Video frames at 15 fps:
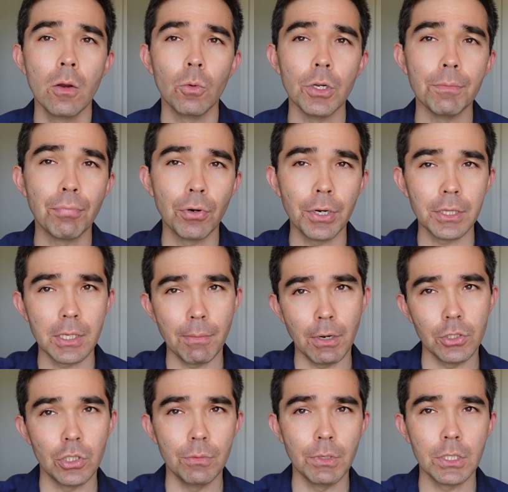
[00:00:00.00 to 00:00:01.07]
Were you putting them
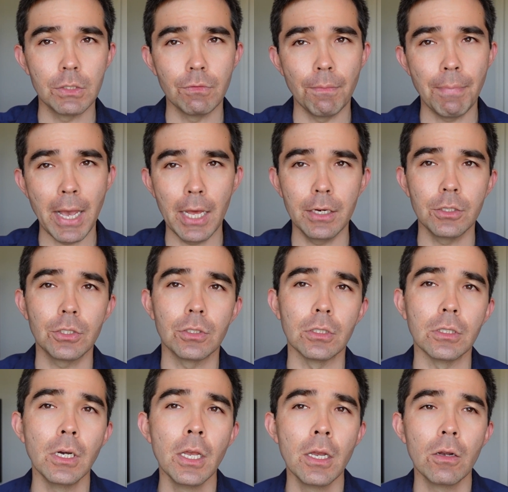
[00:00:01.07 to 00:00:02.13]
on too much of a
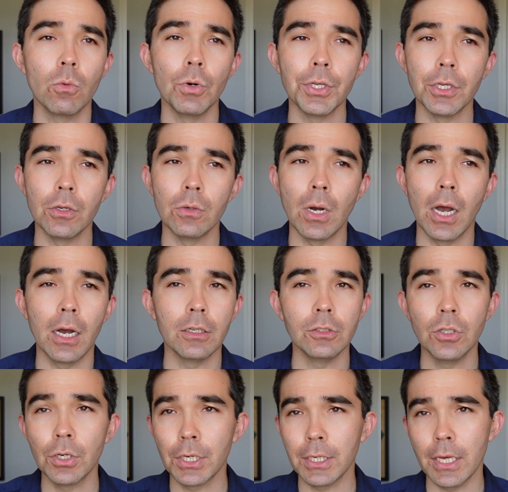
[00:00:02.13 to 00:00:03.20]
pedestal? Were you uh,
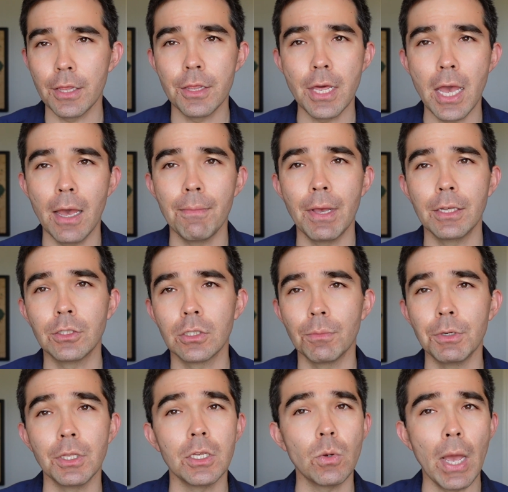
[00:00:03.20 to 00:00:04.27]
looking at them as
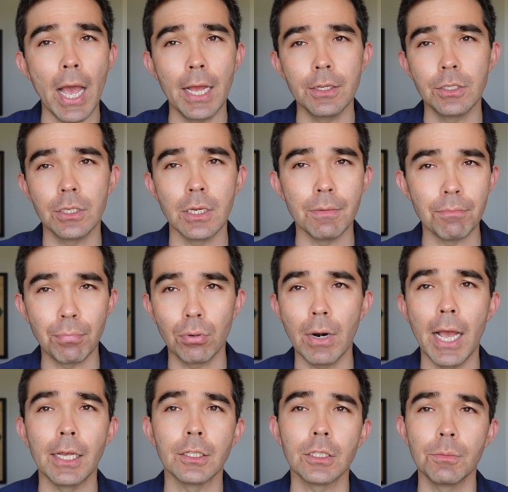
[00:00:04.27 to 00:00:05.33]
someone that you had to
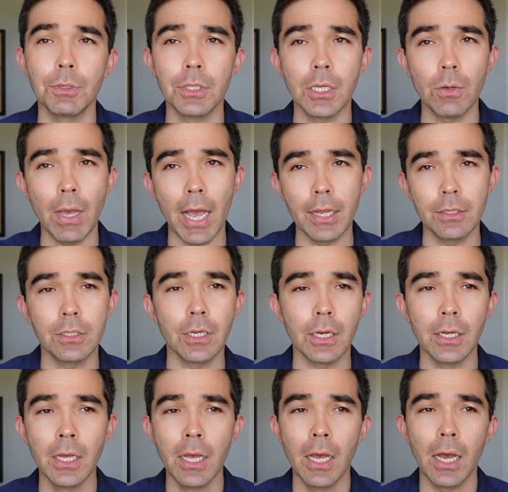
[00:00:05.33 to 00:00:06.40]
impress, someone that you had
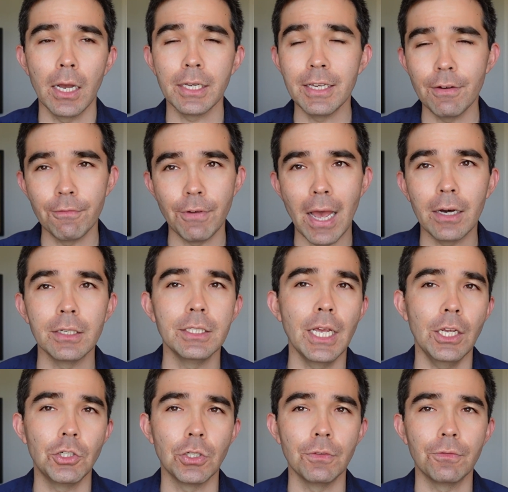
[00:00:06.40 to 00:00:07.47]
to uh, get
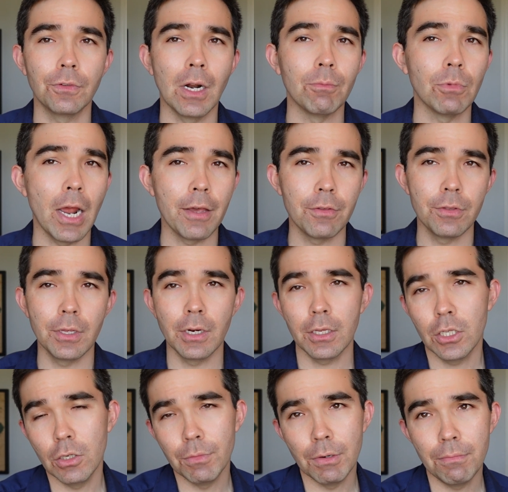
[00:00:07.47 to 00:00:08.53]
validation from rather than a
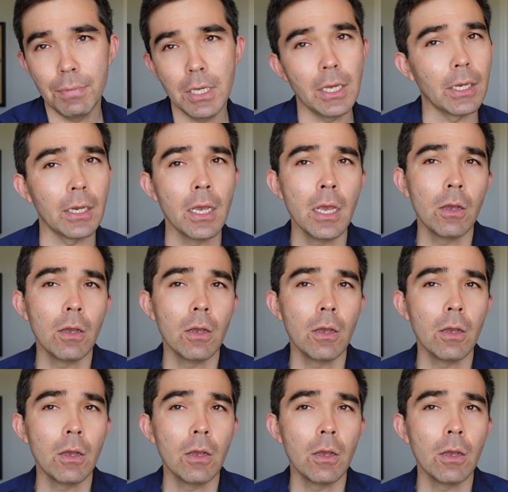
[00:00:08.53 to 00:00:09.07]
human being?